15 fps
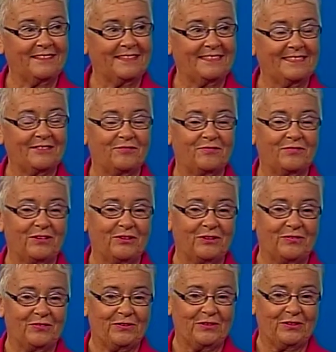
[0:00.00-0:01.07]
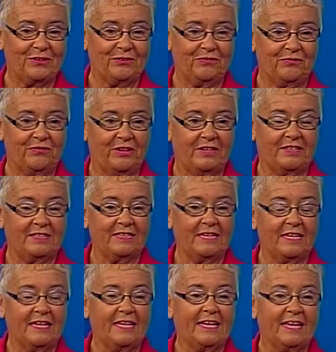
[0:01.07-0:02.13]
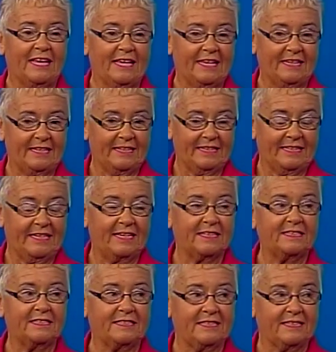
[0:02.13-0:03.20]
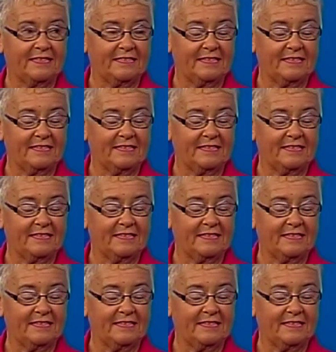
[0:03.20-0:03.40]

He's a very, very good friend. And yes,